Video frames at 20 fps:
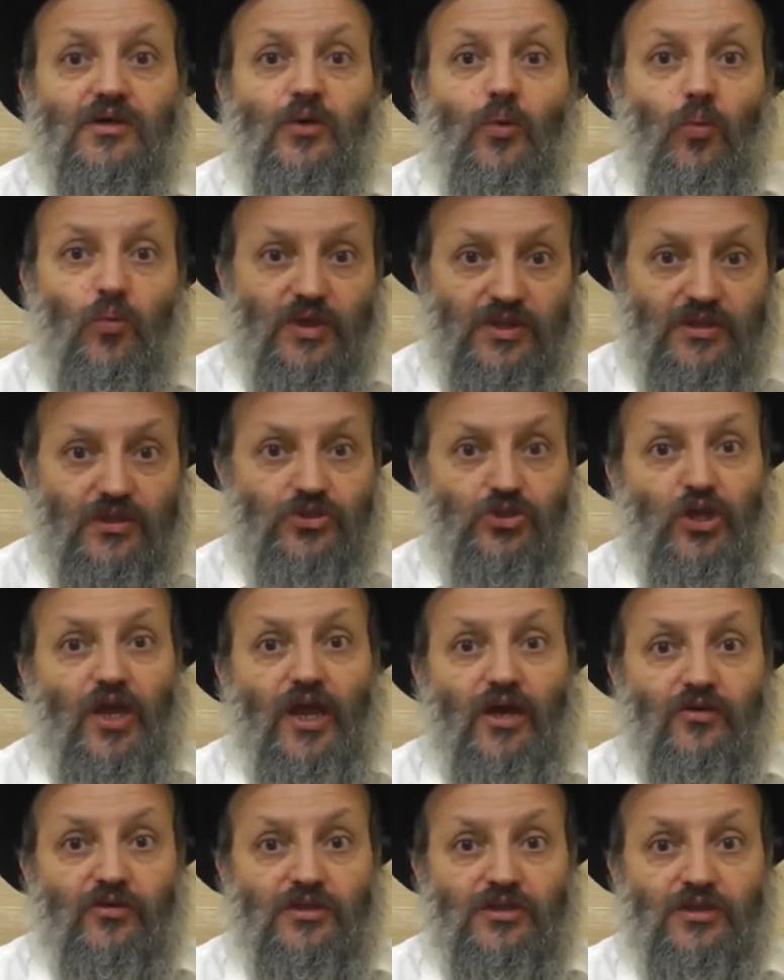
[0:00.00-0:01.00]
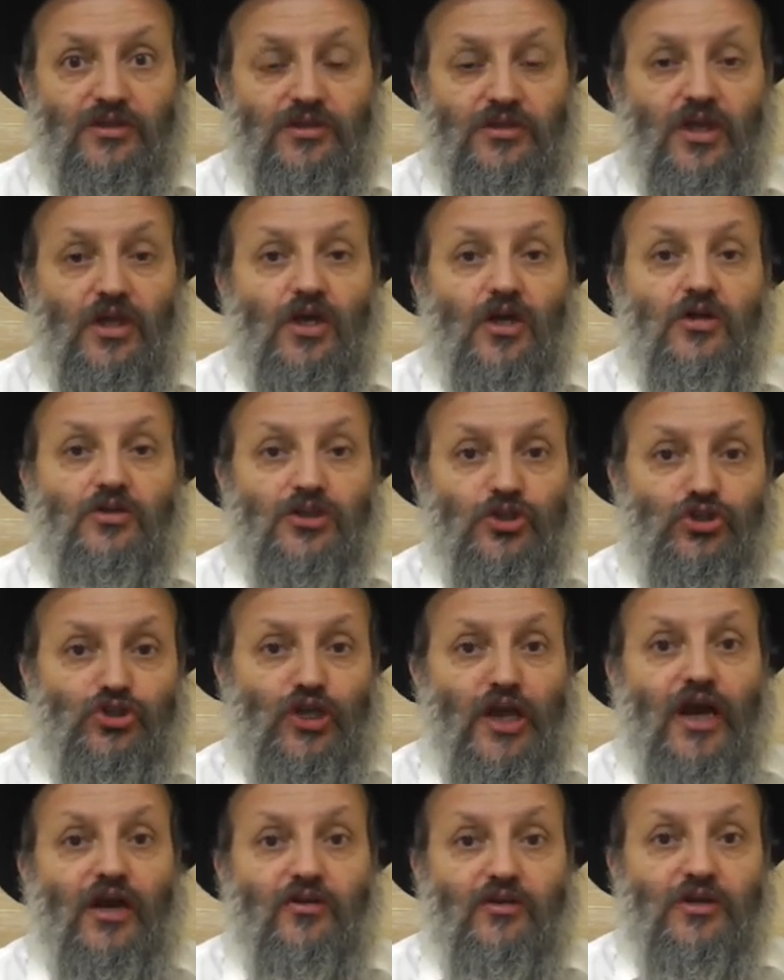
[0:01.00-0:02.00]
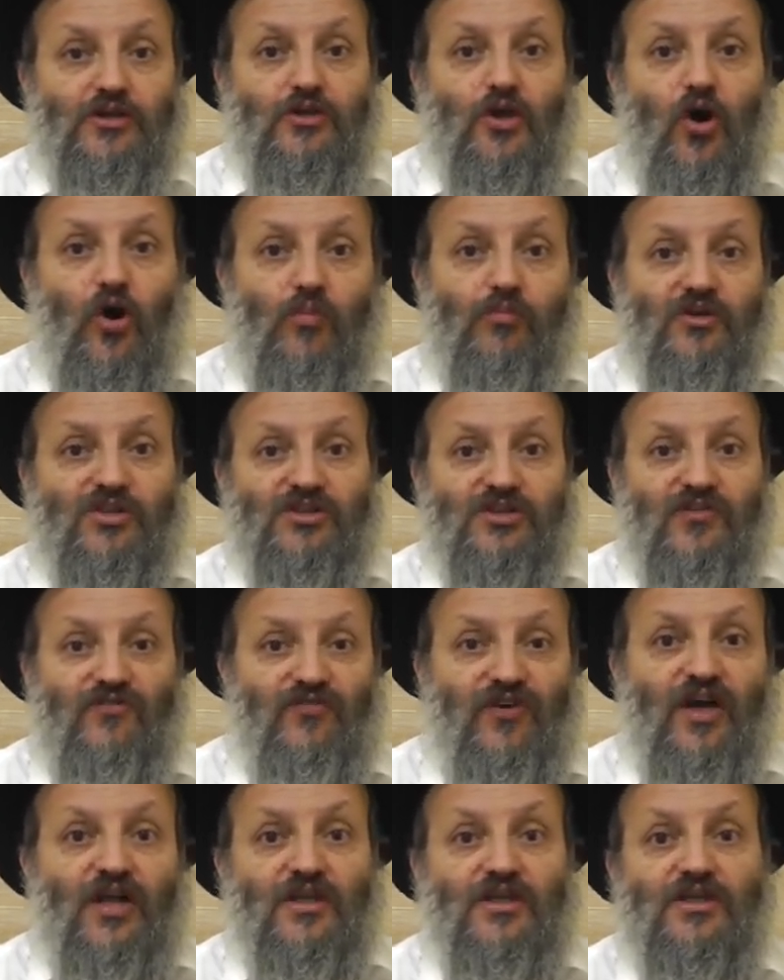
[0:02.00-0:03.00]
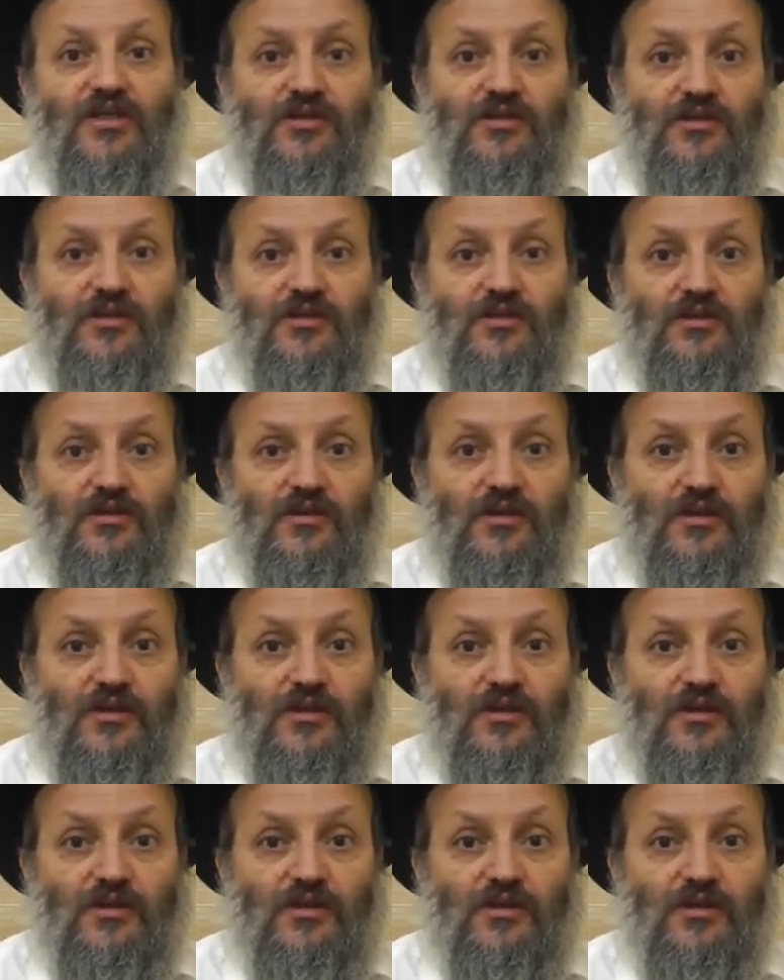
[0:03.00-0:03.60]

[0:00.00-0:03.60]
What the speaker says: with the chariot, and the chariot almost fell into